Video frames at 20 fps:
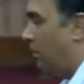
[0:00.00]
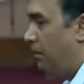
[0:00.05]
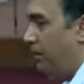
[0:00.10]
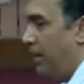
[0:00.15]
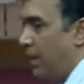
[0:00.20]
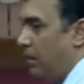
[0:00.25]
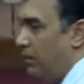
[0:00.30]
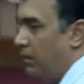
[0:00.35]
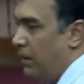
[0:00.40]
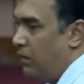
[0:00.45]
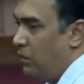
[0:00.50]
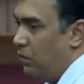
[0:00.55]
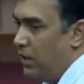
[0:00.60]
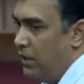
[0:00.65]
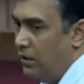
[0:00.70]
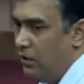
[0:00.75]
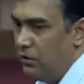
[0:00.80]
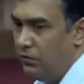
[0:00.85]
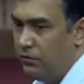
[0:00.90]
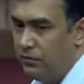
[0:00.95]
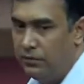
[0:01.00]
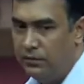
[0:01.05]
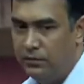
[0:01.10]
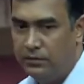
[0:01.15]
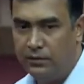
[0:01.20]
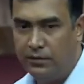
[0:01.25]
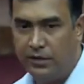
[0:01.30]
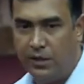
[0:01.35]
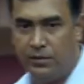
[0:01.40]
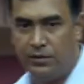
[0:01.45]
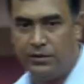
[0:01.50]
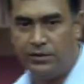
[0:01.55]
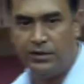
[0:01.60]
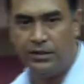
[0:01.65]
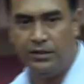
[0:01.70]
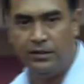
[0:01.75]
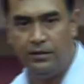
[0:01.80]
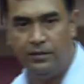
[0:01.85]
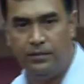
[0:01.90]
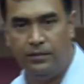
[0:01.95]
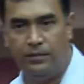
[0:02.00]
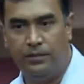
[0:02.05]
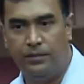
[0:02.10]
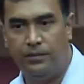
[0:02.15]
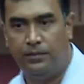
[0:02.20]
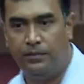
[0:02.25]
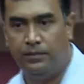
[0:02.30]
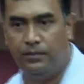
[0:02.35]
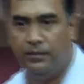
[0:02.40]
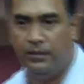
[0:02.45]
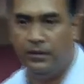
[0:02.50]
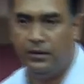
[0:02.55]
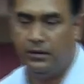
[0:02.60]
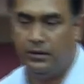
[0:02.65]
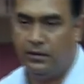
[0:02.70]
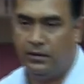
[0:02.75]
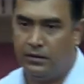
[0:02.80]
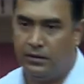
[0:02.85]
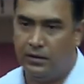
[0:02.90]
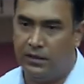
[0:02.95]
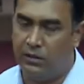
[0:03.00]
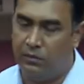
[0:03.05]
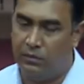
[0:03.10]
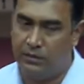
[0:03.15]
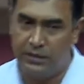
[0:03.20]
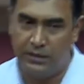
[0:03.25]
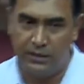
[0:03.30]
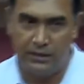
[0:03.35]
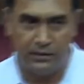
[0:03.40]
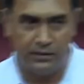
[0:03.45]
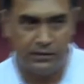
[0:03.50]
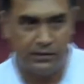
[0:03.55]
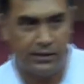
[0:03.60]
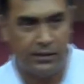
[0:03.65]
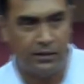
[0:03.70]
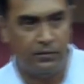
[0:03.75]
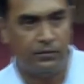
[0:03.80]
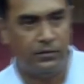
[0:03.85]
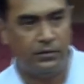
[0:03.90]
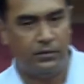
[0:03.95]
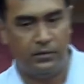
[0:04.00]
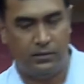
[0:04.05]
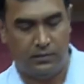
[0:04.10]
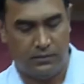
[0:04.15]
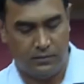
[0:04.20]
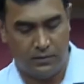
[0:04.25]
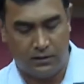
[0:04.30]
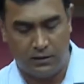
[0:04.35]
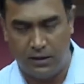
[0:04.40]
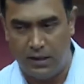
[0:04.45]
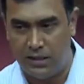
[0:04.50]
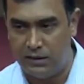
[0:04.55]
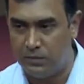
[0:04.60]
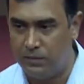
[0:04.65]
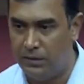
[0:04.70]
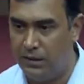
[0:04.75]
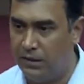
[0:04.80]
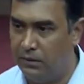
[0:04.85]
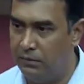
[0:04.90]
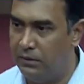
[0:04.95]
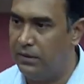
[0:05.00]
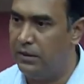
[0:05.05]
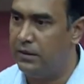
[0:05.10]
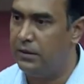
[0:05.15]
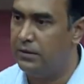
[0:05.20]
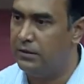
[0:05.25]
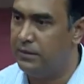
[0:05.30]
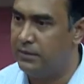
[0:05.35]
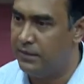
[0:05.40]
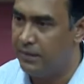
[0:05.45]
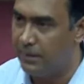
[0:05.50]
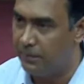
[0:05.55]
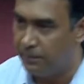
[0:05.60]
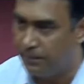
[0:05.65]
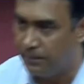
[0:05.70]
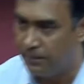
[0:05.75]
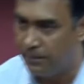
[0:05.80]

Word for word: PacBio kind of chemistry, everything is same, the glass plate everything is same,